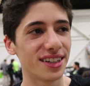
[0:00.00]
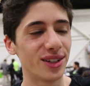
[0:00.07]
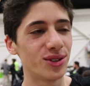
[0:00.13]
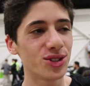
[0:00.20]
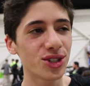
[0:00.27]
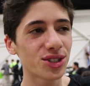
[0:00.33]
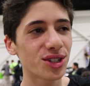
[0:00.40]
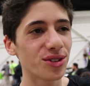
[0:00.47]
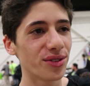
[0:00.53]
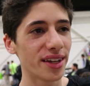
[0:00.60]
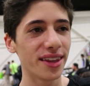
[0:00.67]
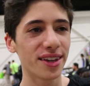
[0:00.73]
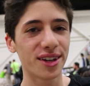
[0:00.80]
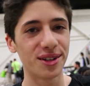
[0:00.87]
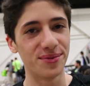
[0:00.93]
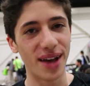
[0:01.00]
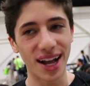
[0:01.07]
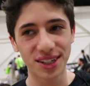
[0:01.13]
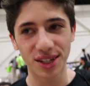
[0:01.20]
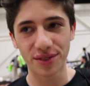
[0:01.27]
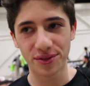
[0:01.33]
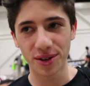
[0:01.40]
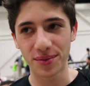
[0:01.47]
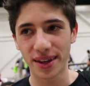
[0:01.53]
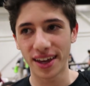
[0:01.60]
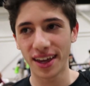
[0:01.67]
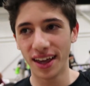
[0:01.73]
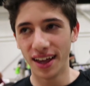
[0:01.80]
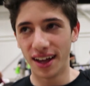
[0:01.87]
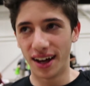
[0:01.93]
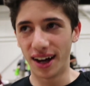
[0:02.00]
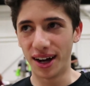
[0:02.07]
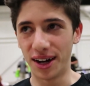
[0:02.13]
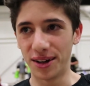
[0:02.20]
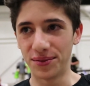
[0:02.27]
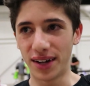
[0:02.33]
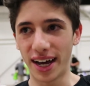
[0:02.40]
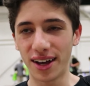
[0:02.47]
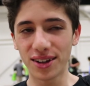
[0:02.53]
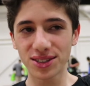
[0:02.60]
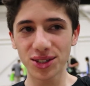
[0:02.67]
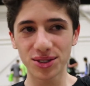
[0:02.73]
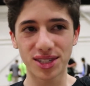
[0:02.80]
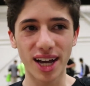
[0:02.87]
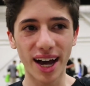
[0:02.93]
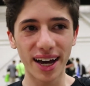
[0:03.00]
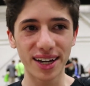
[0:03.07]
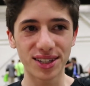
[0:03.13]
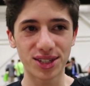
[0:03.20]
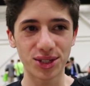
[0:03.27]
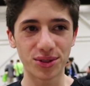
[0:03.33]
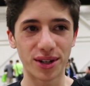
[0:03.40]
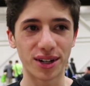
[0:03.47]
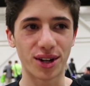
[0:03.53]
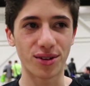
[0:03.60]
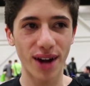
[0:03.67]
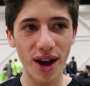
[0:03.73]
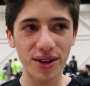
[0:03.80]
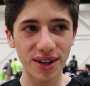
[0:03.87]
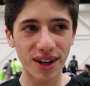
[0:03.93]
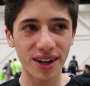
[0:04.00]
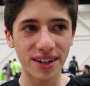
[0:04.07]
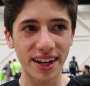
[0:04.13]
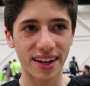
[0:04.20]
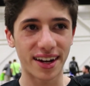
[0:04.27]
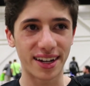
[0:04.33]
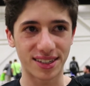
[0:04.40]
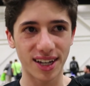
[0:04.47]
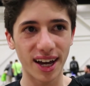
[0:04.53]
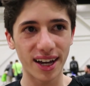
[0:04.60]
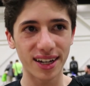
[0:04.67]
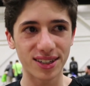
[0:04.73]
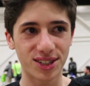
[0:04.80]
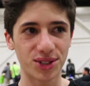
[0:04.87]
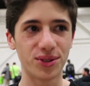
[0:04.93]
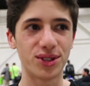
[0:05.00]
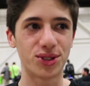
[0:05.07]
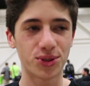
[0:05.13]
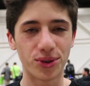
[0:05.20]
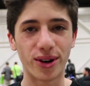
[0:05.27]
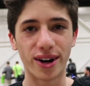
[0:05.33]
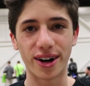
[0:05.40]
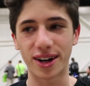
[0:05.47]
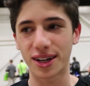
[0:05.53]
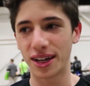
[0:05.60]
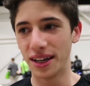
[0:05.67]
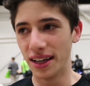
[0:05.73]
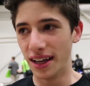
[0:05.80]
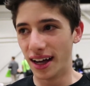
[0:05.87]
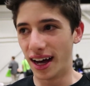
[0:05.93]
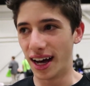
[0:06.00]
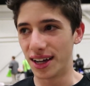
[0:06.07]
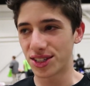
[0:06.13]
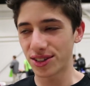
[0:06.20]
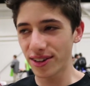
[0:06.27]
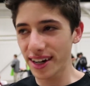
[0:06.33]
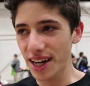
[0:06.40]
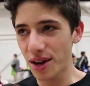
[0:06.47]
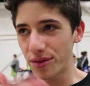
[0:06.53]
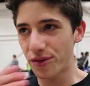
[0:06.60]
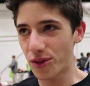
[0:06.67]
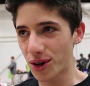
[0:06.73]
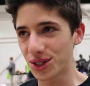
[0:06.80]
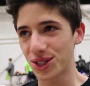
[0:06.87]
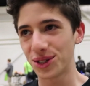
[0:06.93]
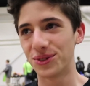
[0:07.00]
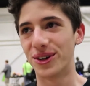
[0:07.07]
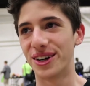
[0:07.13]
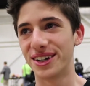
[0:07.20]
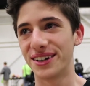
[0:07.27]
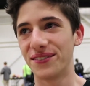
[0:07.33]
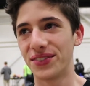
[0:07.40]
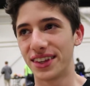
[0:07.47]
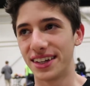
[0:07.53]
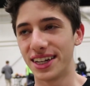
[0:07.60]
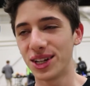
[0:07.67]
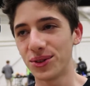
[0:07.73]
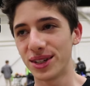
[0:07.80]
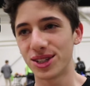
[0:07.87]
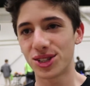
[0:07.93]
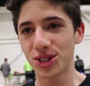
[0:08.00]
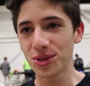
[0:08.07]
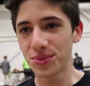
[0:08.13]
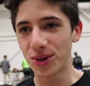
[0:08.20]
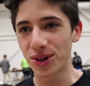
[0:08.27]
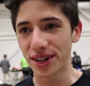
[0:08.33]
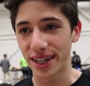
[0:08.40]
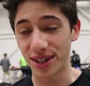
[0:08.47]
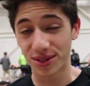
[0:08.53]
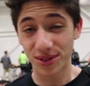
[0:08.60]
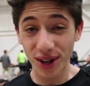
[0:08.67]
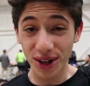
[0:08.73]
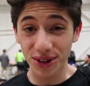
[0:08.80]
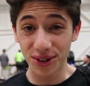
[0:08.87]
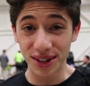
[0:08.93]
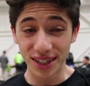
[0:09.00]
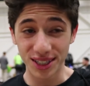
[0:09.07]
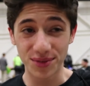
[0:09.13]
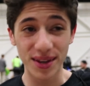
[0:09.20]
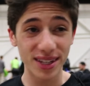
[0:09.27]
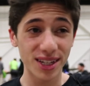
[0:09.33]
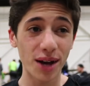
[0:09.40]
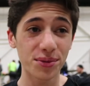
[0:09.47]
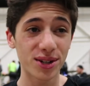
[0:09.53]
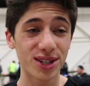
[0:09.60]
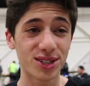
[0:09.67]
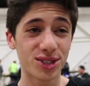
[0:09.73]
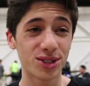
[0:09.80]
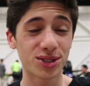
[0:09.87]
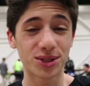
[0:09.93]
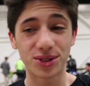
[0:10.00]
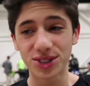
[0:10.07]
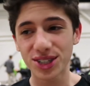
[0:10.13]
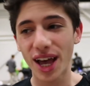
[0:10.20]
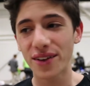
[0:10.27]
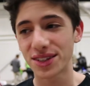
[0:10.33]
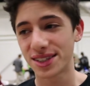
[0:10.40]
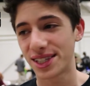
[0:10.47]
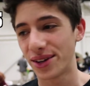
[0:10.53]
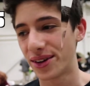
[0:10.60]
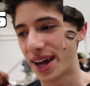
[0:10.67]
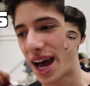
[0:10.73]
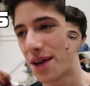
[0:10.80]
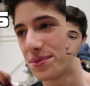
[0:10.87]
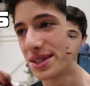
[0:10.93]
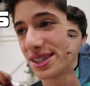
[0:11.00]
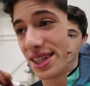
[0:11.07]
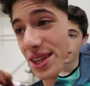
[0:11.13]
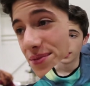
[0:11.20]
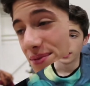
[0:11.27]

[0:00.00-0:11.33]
It was just a really good matchup for me. I also tied to a Groudon, and I tied to a Zor. So right now I'm 4-2-1. Need to win 2 more in a row to make top 32, so we'll just have to see what happens.